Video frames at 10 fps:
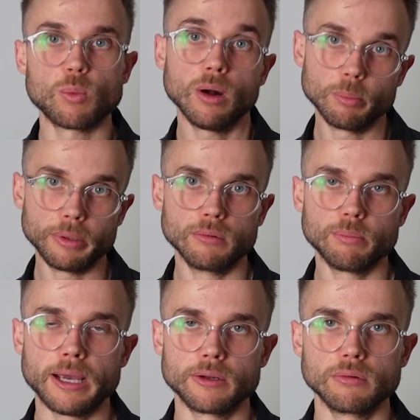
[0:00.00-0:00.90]
well built
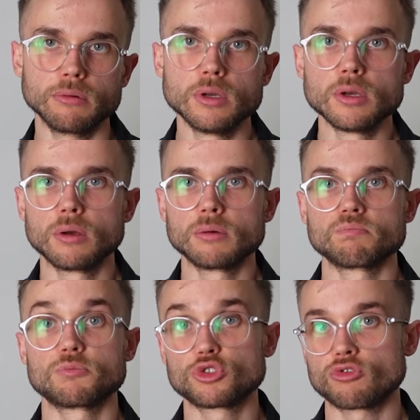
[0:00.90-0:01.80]
pedal
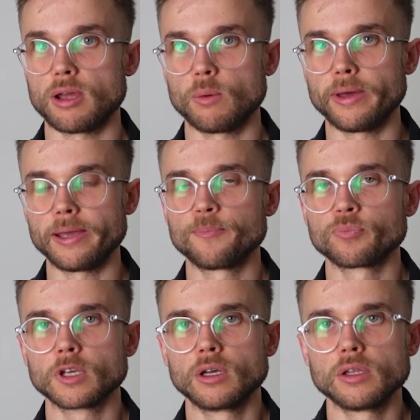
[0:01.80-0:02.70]
straight away.
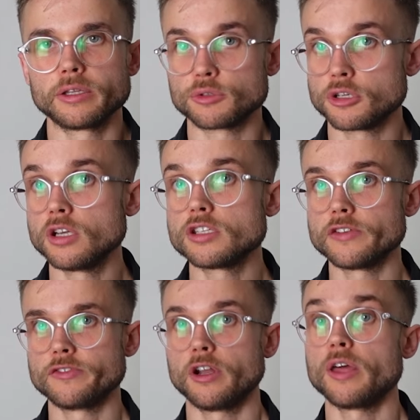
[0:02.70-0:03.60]
The
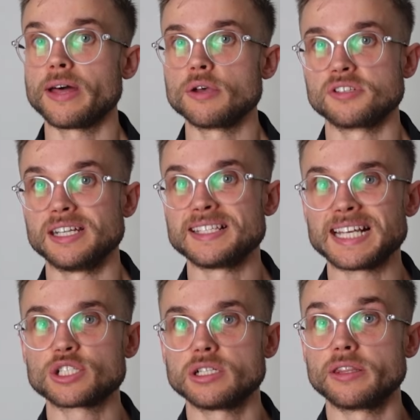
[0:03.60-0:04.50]
alternative to 9000 is
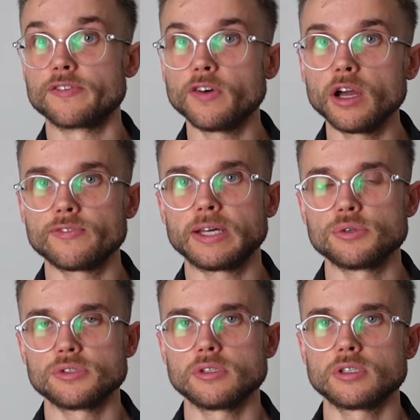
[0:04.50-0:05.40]
actually the
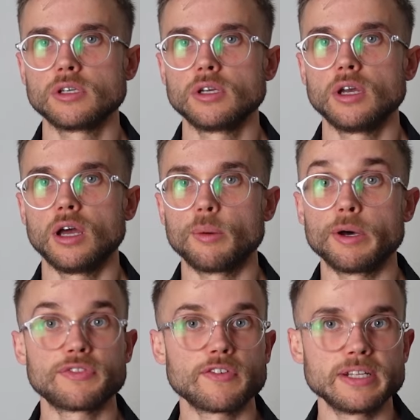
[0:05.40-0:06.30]
5000.
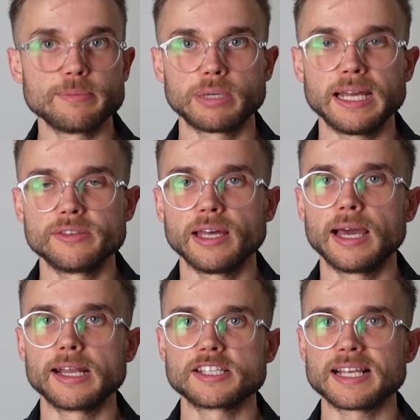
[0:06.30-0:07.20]
I've definitely played that,
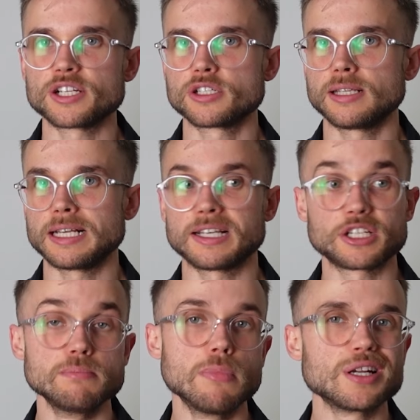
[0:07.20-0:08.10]
and that's
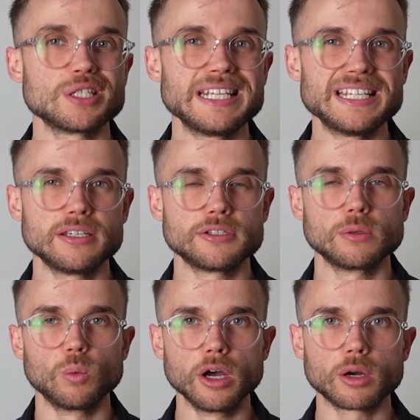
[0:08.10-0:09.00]
actually much easier to
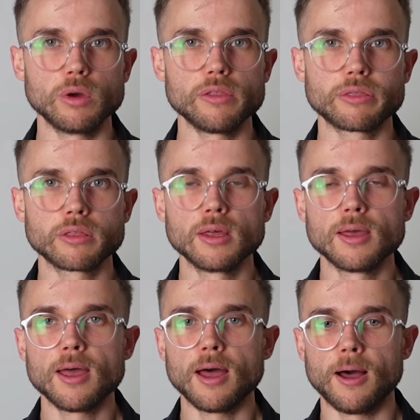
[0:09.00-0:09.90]
work with
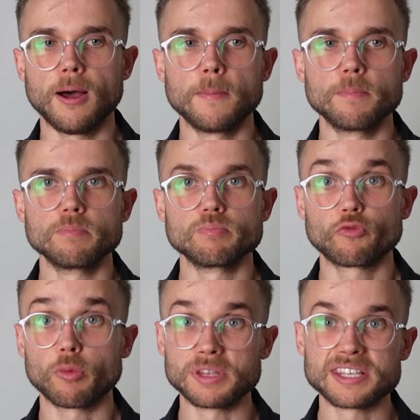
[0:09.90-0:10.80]

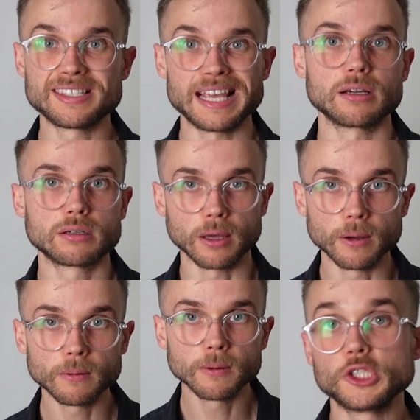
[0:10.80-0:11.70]
from the set
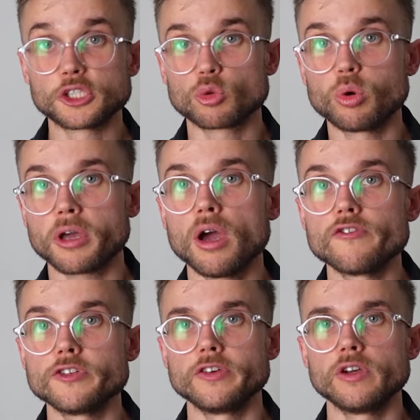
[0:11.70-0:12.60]
go. This is a quick
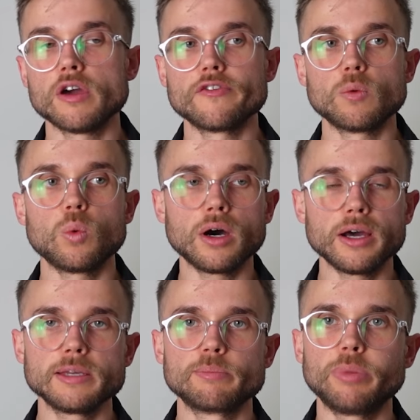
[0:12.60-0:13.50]
overview over
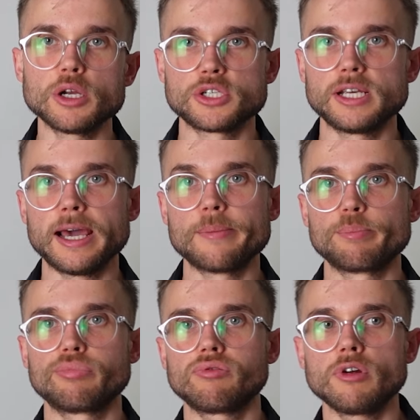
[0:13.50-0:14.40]
why budget
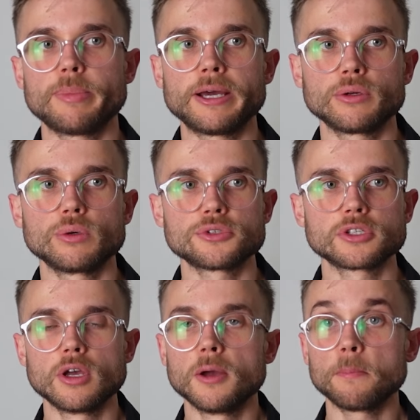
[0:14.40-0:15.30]
and pro
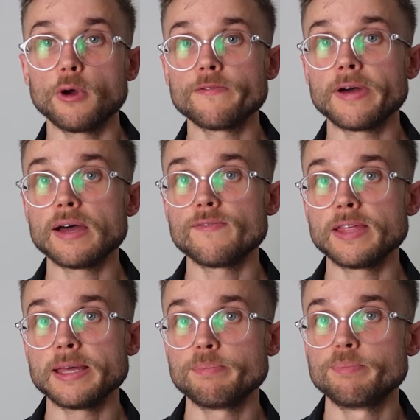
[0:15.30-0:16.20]
pedals both have
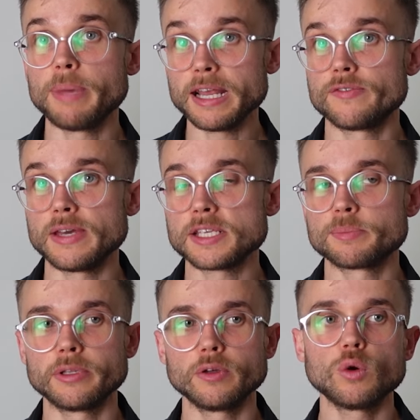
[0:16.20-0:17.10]
their benefits,
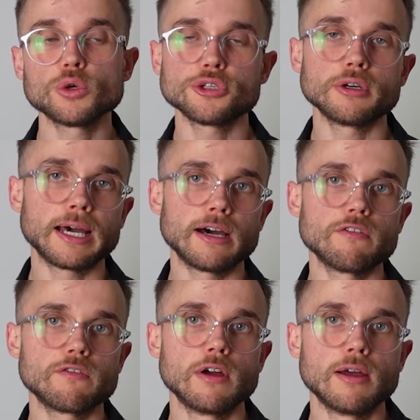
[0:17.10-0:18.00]
but they also
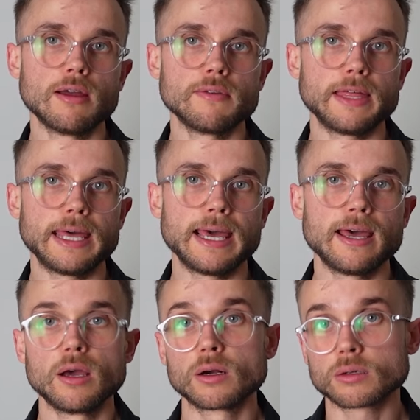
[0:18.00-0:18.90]
have
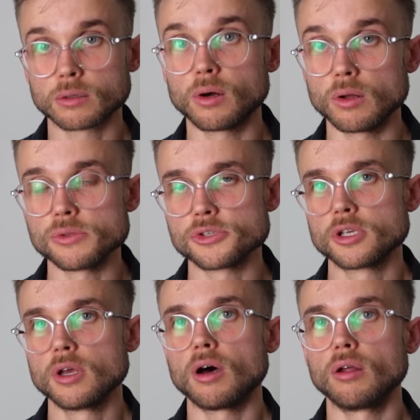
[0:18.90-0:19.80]
their cons
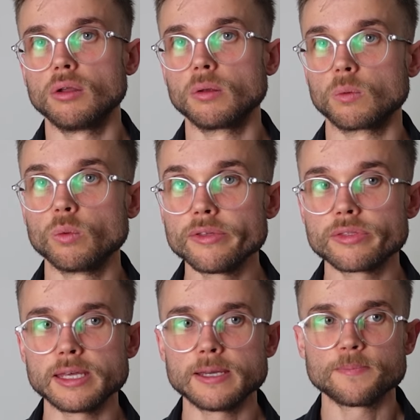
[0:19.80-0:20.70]
along with
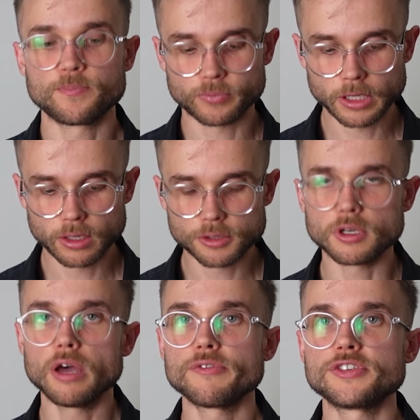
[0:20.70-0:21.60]
it. So I
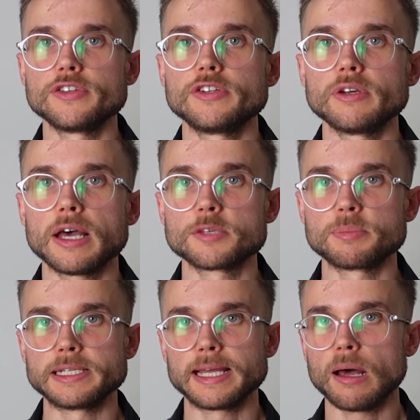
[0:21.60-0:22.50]
hope this video has
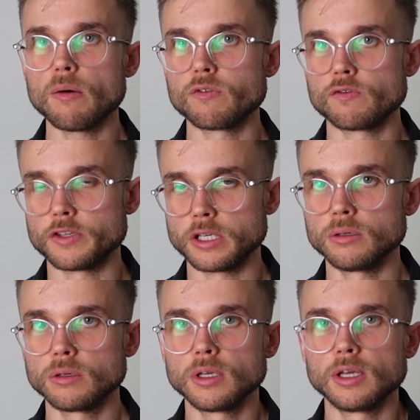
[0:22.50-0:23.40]
been helpful for
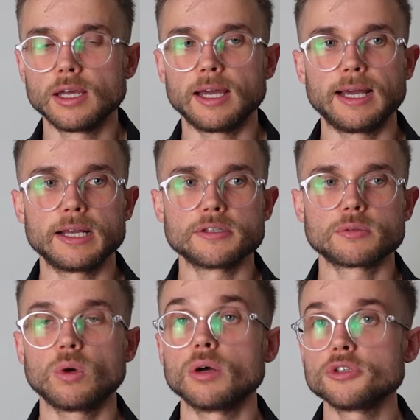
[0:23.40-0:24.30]
you, and
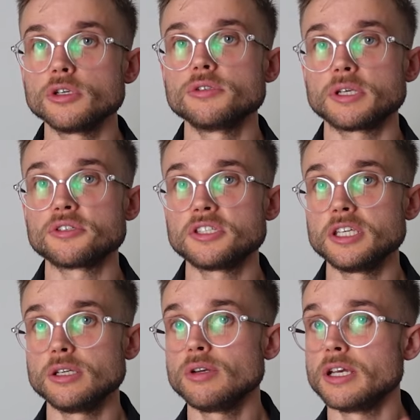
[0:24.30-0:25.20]
what I'll do is I'll see
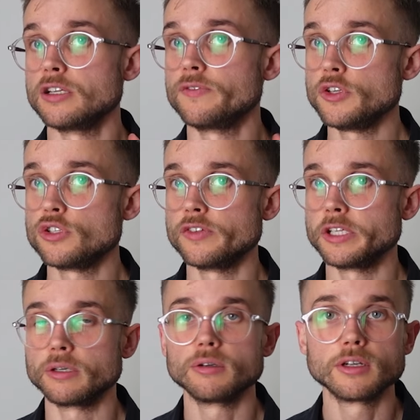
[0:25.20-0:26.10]
you in a future
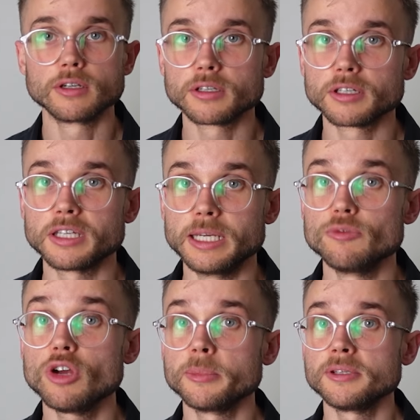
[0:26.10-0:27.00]
video. Keep
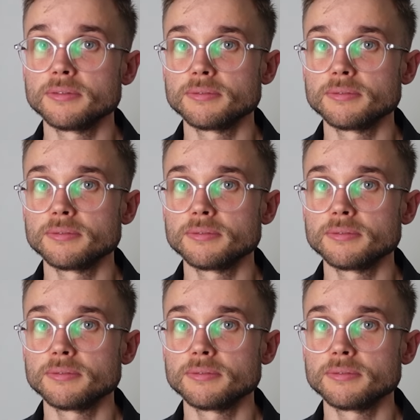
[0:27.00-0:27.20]
drumming!